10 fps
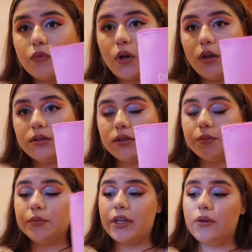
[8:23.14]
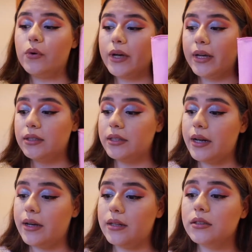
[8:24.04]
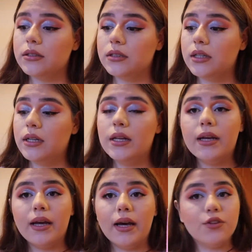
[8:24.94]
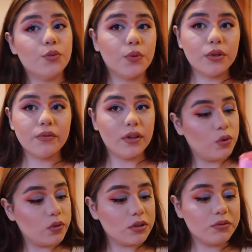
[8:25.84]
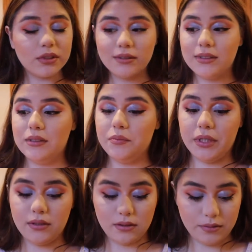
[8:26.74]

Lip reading: awesome. They go hand in hand, and you won't even lose the resistant band.